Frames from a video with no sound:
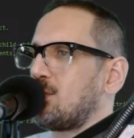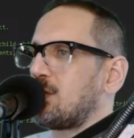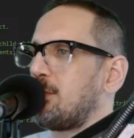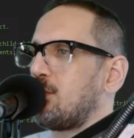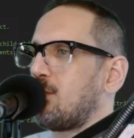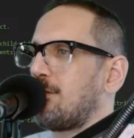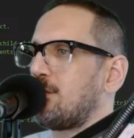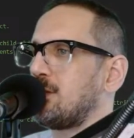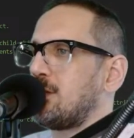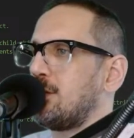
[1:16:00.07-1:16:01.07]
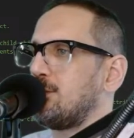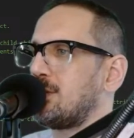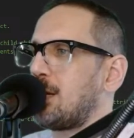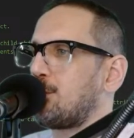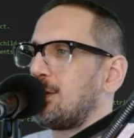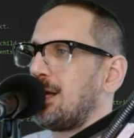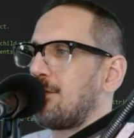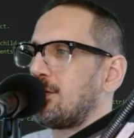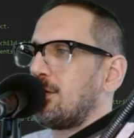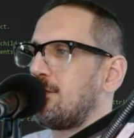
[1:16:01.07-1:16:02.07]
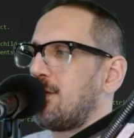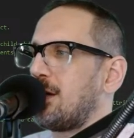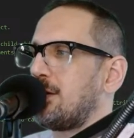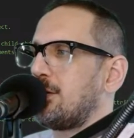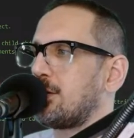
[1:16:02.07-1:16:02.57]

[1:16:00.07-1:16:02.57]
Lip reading: which can be referenced and used separately after you define it in your